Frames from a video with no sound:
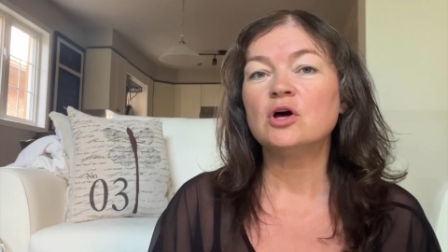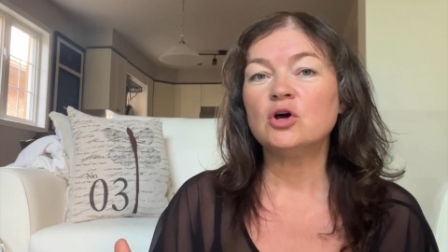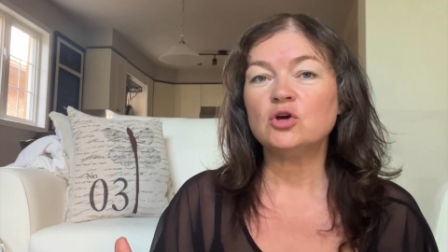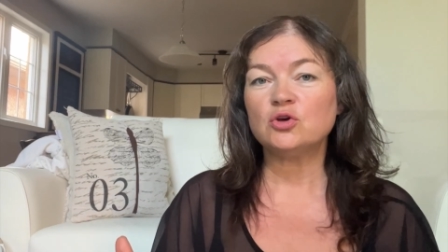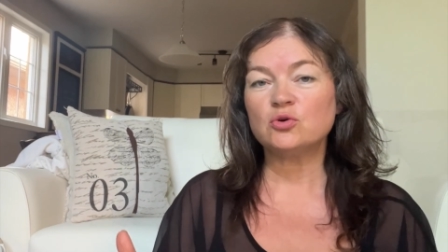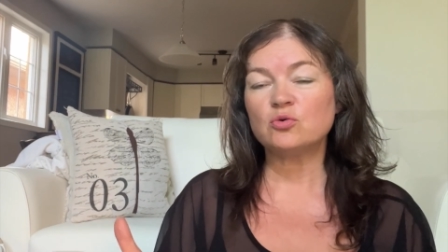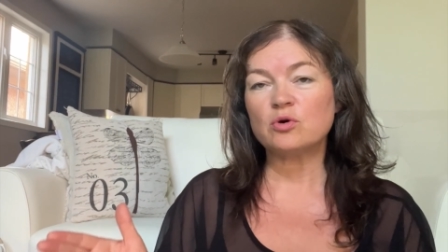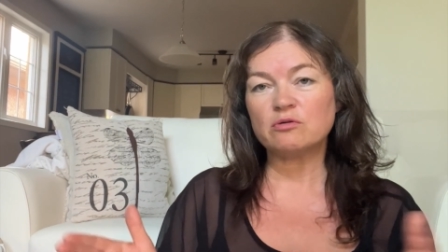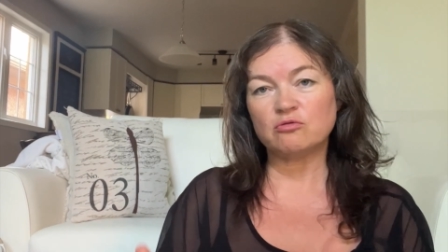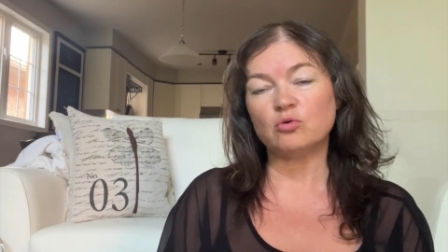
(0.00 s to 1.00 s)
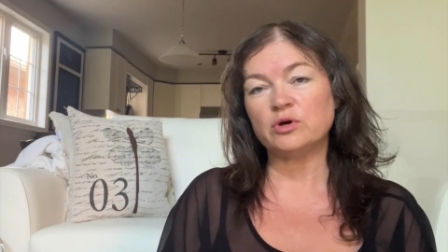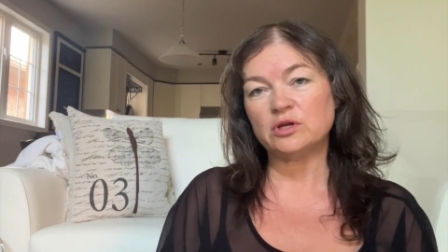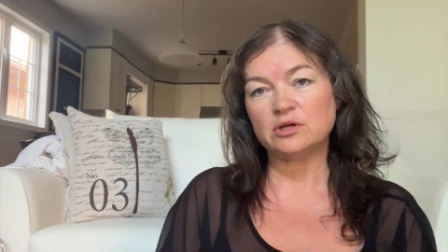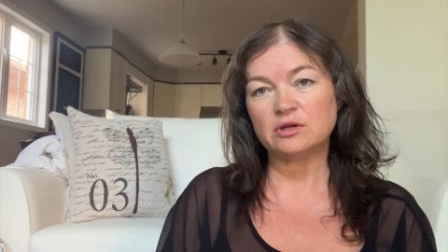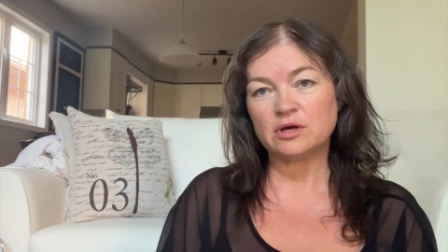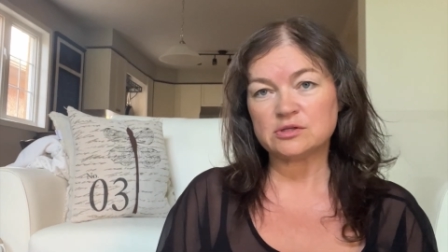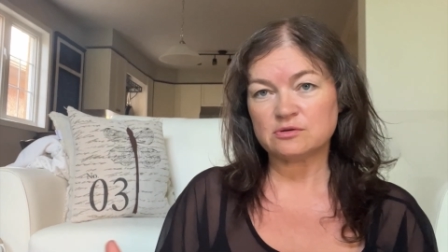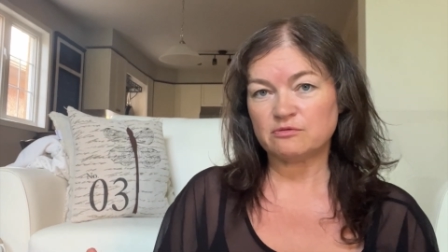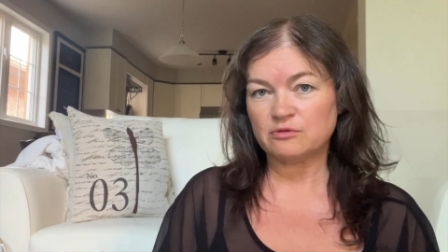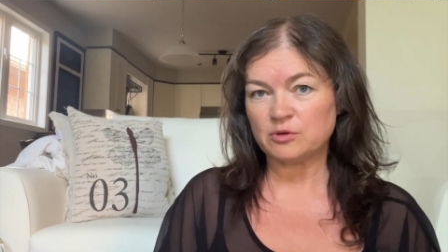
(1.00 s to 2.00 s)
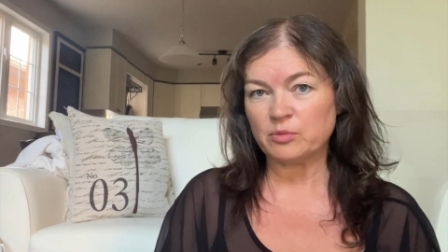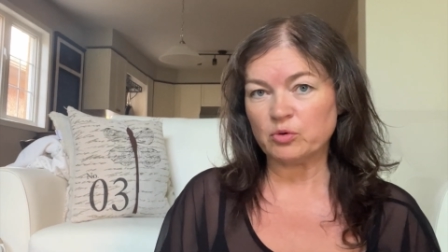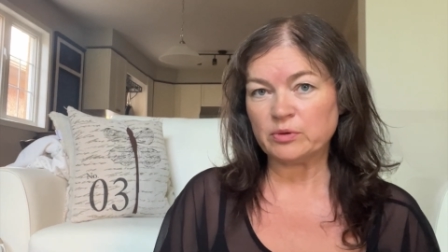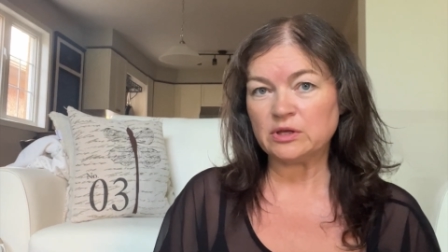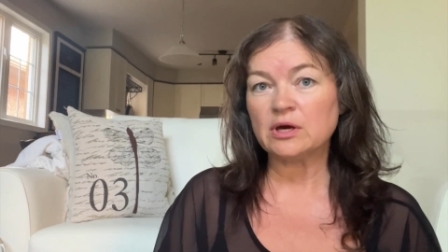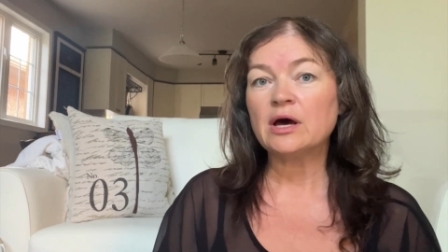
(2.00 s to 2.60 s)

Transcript: you avoided as of the moment.